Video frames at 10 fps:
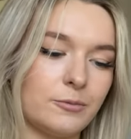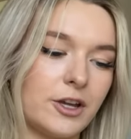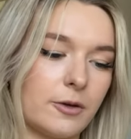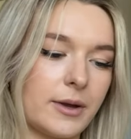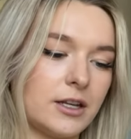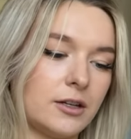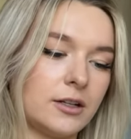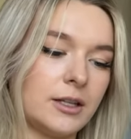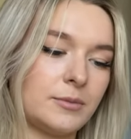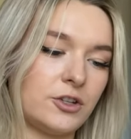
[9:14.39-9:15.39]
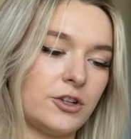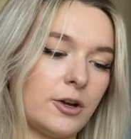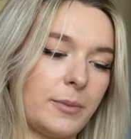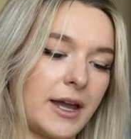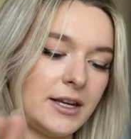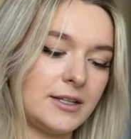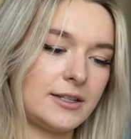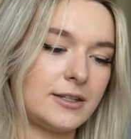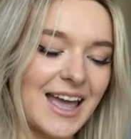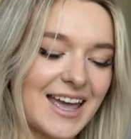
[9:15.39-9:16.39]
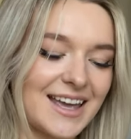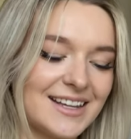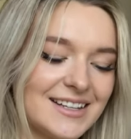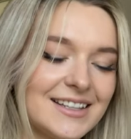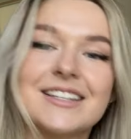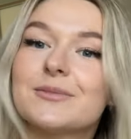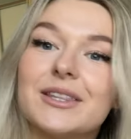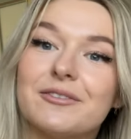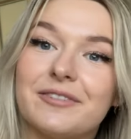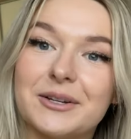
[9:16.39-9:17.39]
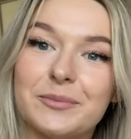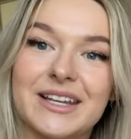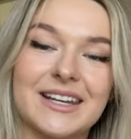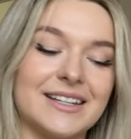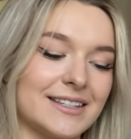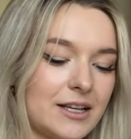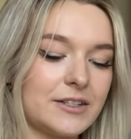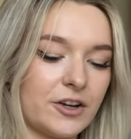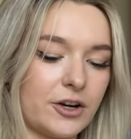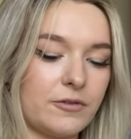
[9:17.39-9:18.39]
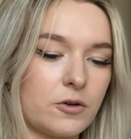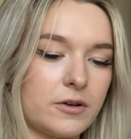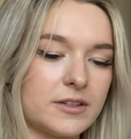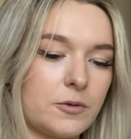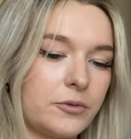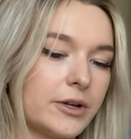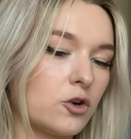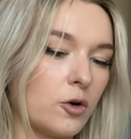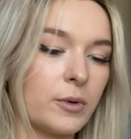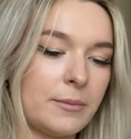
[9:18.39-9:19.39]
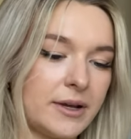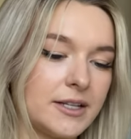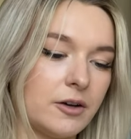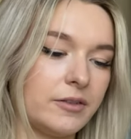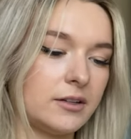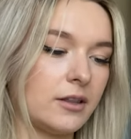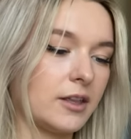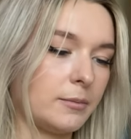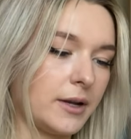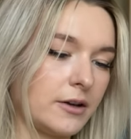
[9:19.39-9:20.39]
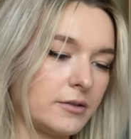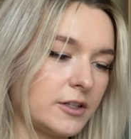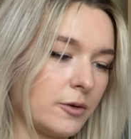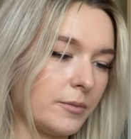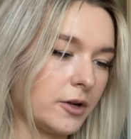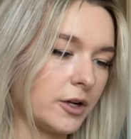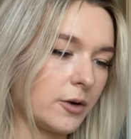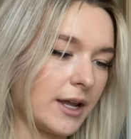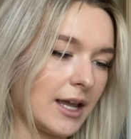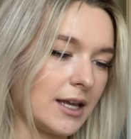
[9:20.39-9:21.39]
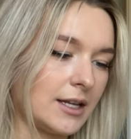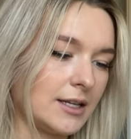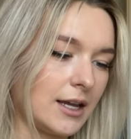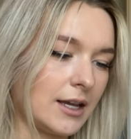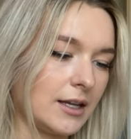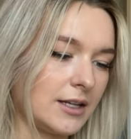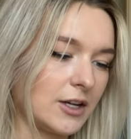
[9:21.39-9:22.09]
we go back into Clip Studio Paint and this is where the fun begins. So of course I want to incorporate myself into the thumbnail. So I'm gonna go ahead and